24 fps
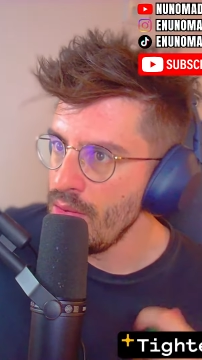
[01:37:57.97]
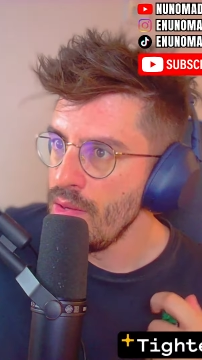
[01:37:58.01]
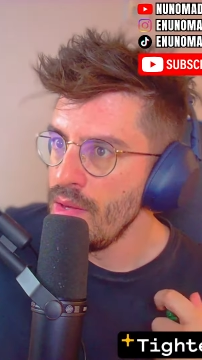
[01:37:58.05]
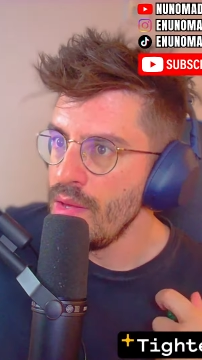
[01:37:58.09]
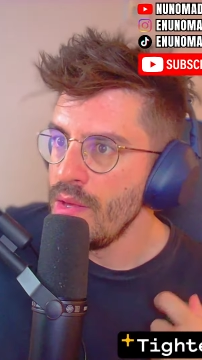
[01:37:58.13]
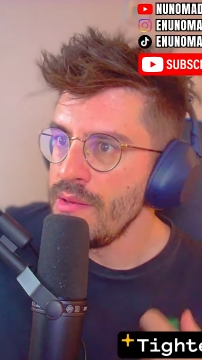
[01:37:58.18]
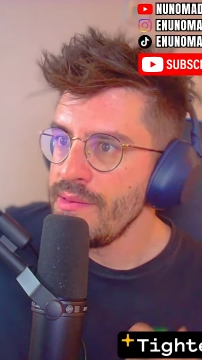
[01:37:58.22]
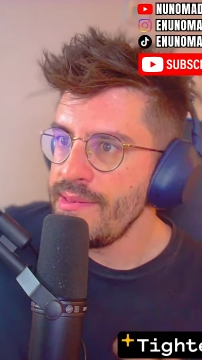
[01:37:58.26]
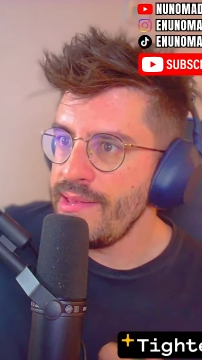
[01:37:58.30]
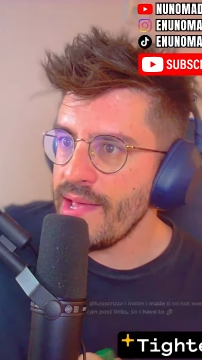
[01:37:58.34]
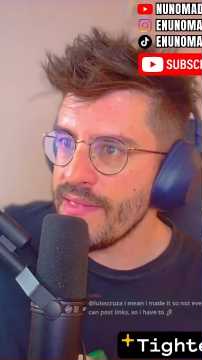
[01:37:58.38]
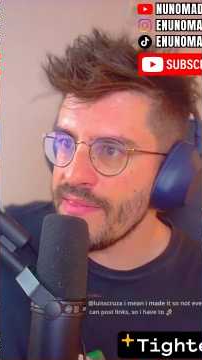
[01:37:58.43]

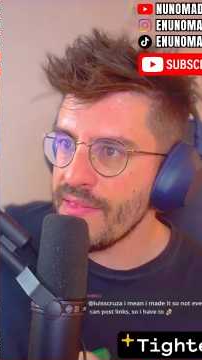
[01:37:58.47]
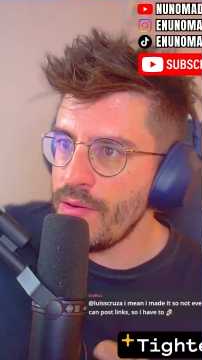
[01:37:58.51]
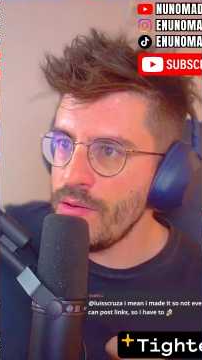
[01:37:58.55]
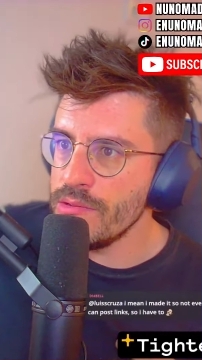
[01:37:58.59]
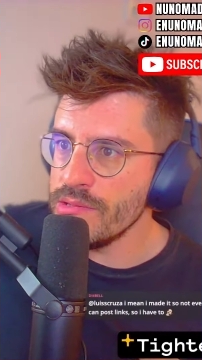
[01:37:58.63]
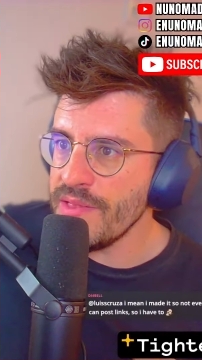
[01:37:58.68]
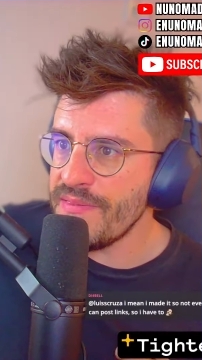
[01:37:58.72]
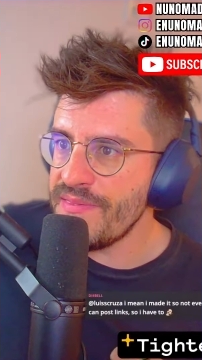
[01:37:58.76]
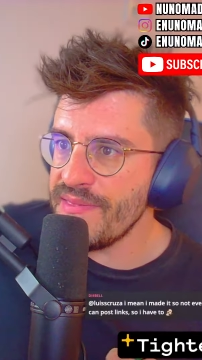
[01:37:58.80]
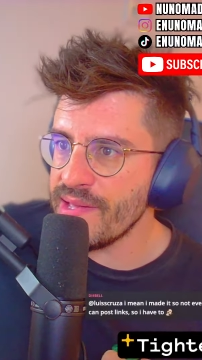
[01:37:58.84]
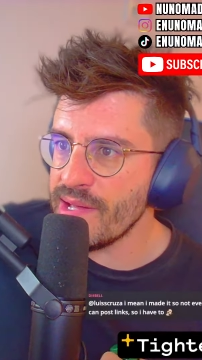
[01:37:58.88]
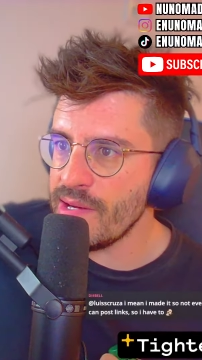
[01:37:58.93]
Yeah, the
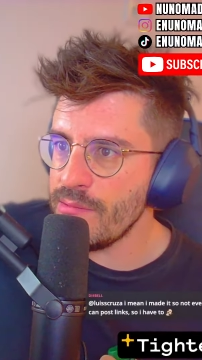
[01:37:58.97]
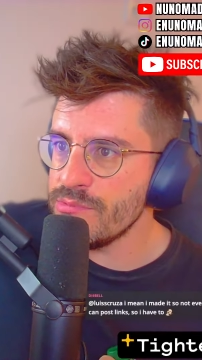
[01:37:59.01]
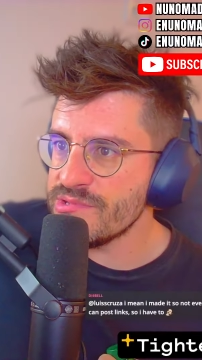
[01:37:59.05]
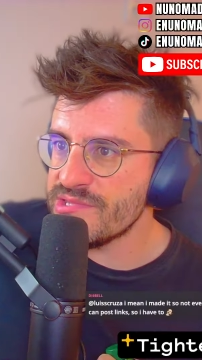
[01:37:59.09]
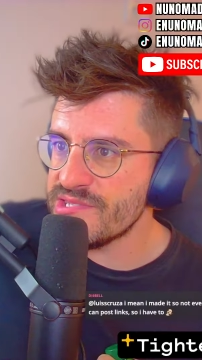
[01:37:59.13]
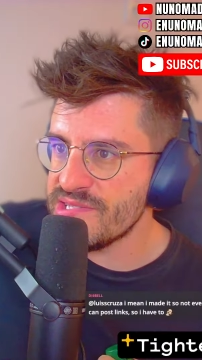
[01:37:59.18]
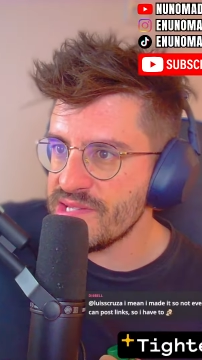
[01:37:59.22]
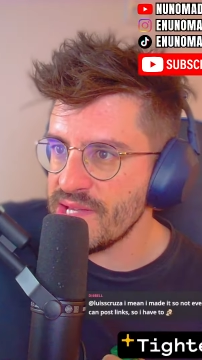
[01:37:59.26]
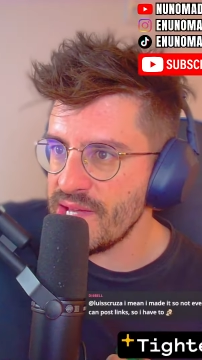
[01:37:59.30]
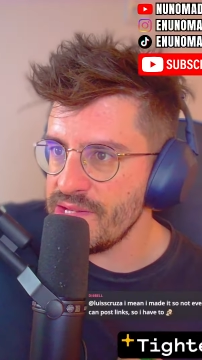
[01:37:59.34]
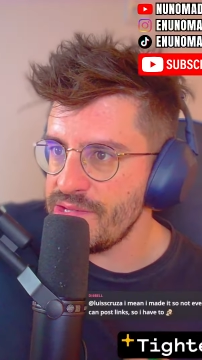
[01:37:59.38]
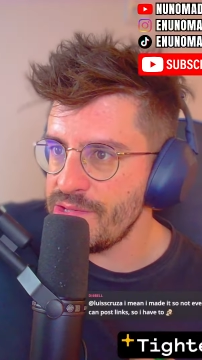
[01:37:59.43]
only thing I would
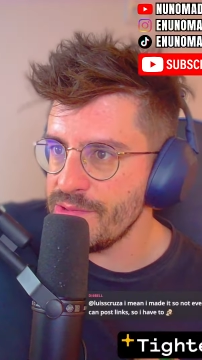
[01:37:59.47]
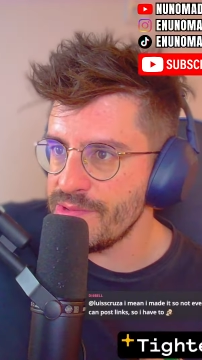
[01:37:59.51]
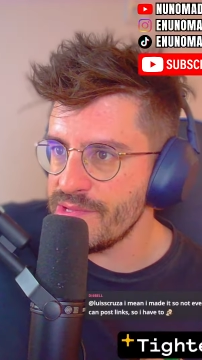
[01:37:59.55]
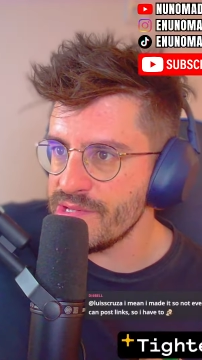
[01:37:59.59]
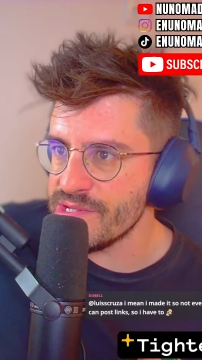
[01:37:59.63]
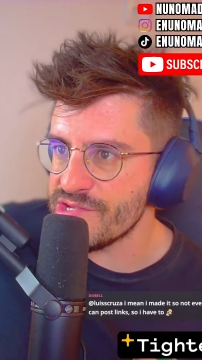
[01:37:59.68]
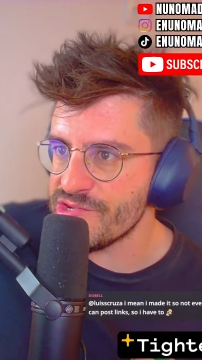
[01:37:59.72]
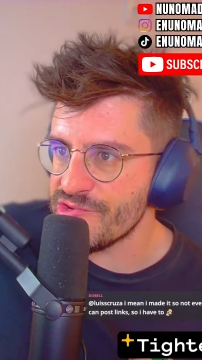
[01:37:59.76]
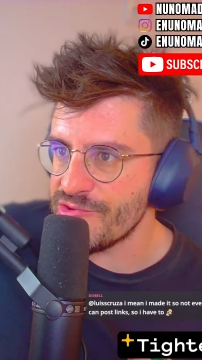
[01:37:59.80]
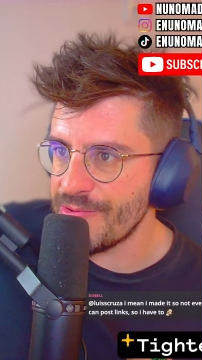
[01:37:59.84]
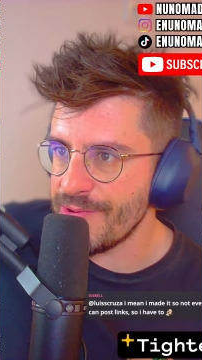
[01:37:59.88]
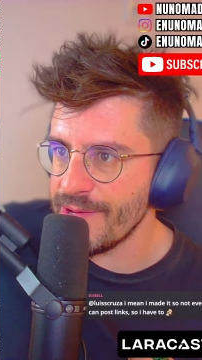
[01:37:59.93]
say to
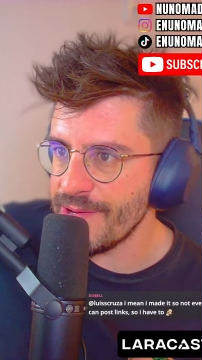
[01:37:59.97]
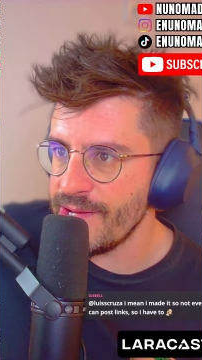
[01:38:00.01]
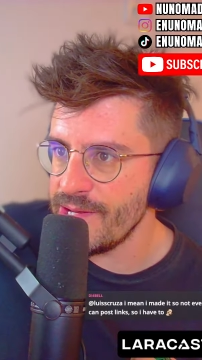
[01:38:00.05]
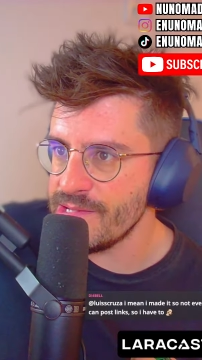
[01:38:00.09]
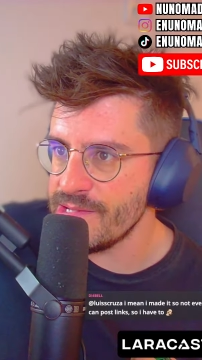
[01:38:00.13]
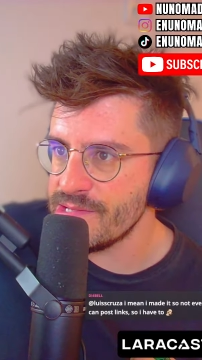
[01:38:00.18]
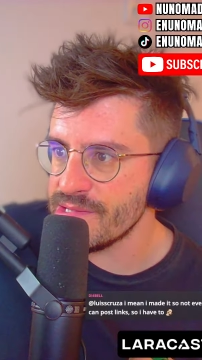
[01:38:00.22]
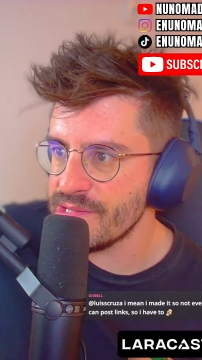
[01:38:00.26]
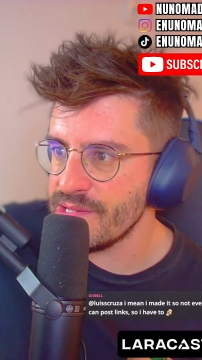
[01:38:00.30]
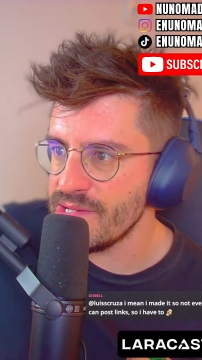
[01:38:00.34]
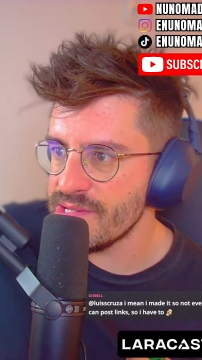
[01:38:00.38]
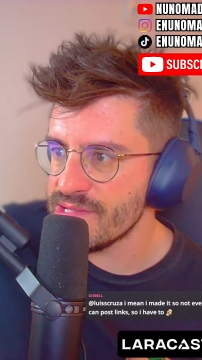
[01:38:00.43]
this trait
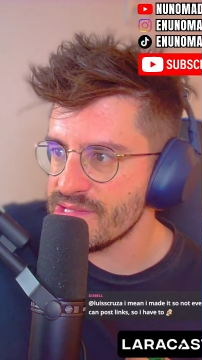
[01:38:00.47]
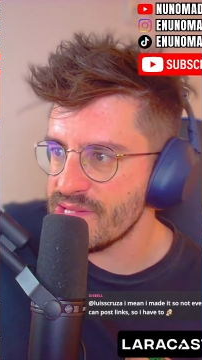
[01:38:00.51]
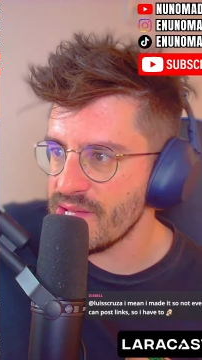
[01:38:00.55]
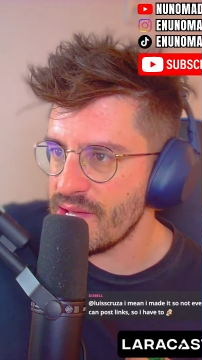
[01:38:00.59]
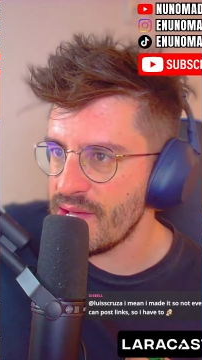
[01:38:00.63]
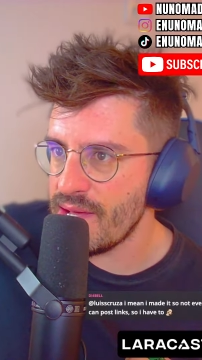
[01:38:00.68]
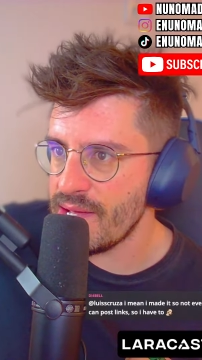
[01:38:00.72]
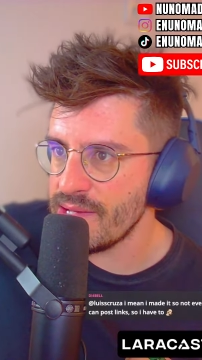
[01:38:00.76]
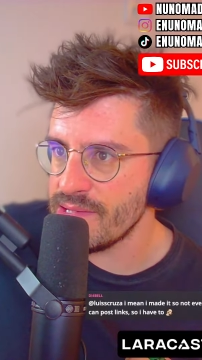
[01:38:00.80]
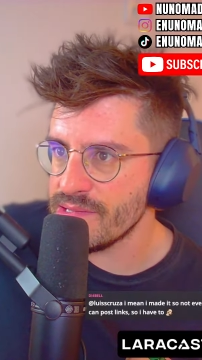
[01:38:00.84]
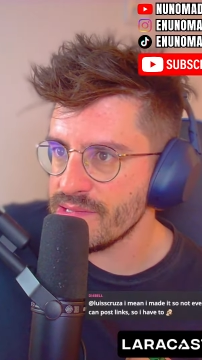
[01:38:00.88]
is that